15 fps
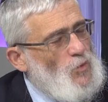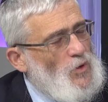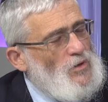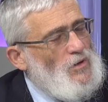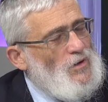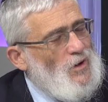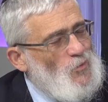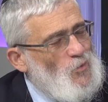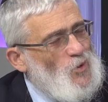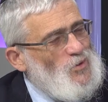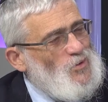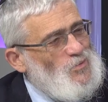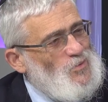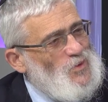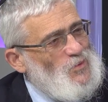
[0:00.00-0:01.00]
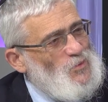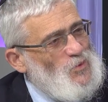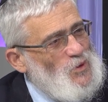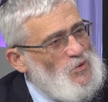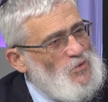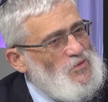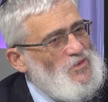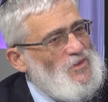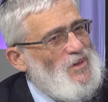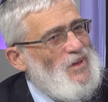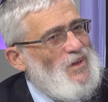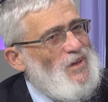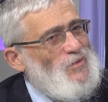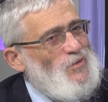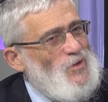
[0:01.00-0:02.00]
that I want to meet with,
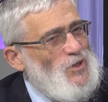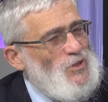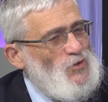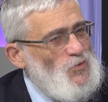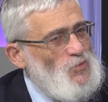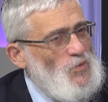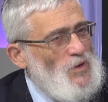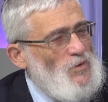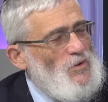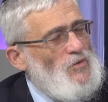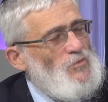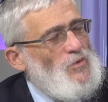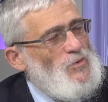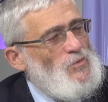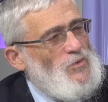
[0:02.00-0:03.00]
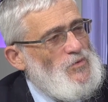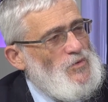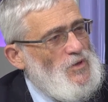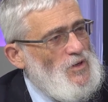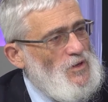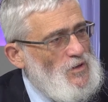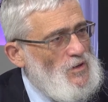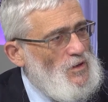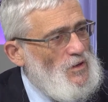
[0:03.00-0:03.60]
that I should meet with. I've met with the